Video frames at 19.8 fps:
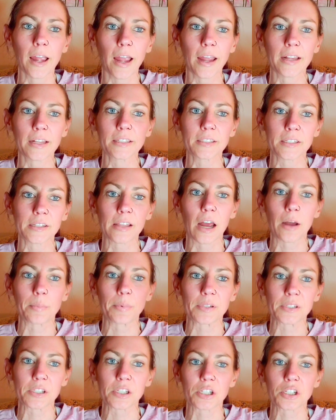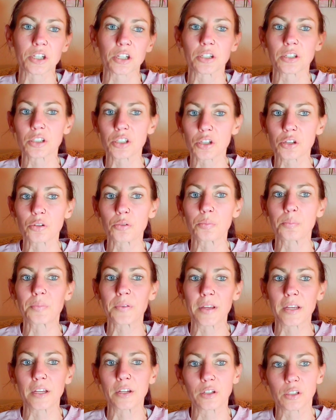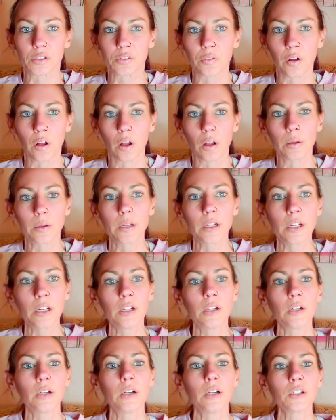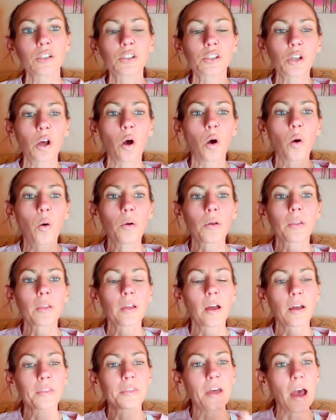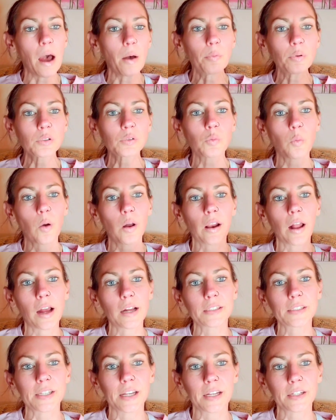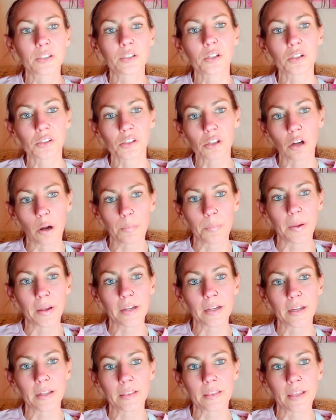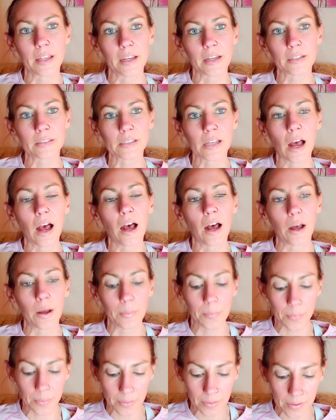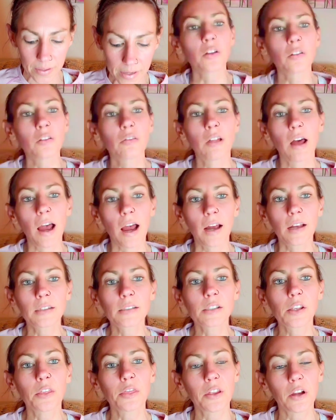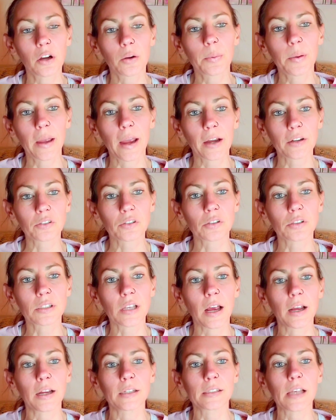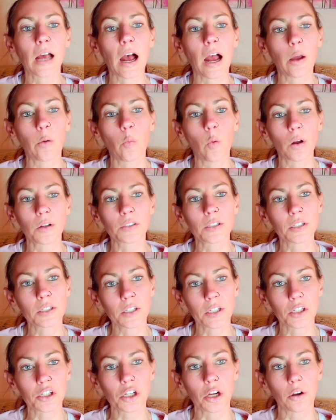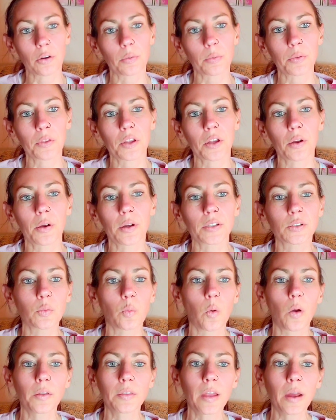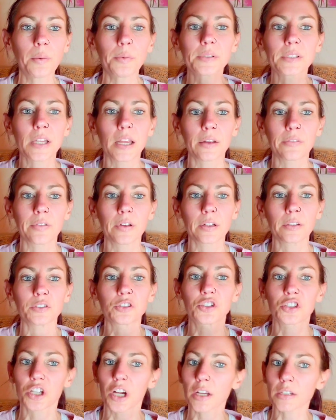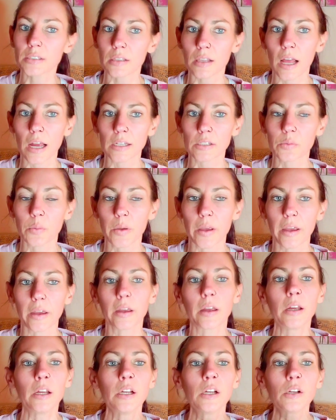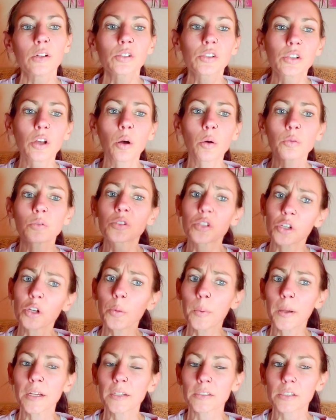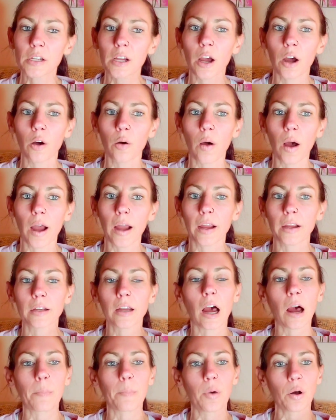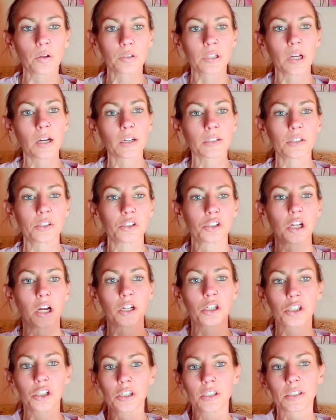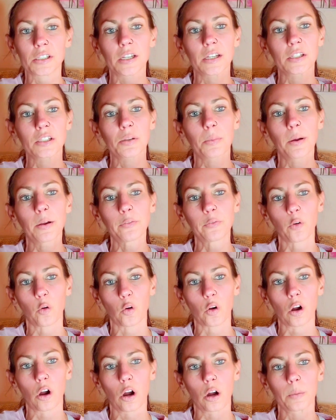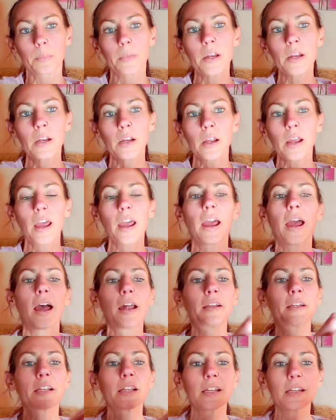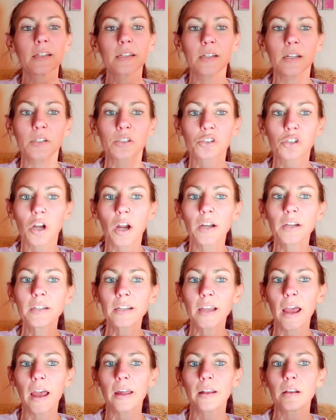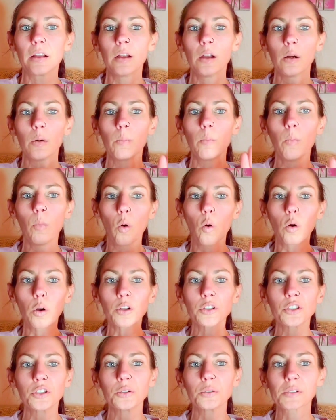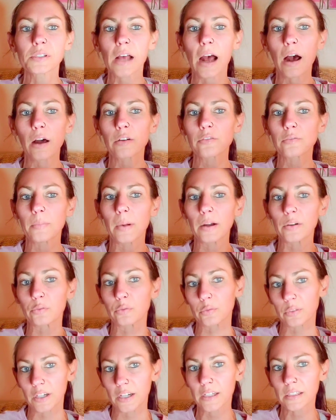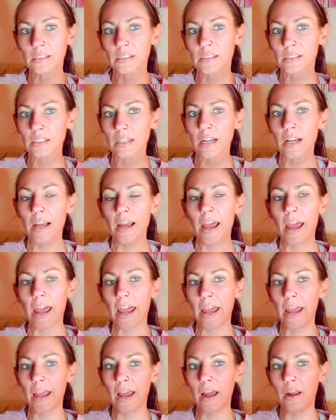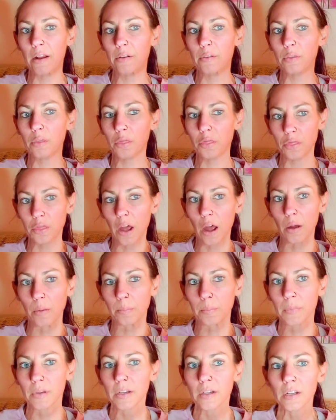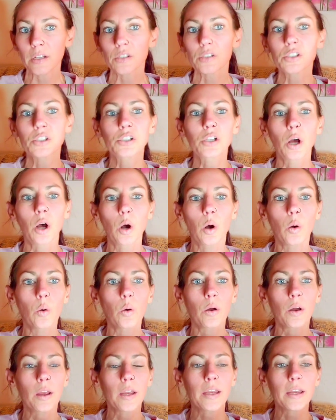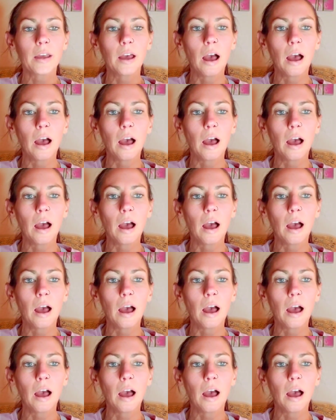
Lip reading: get into that position to be useful. So that was what I did to start picking things up. The last therapy exercise I wanted to share with you is one that I was given just last week. So 2 weeks ago, I got Botox injections into my forearm, and he is trying to get more use out of my wrist and thumb. So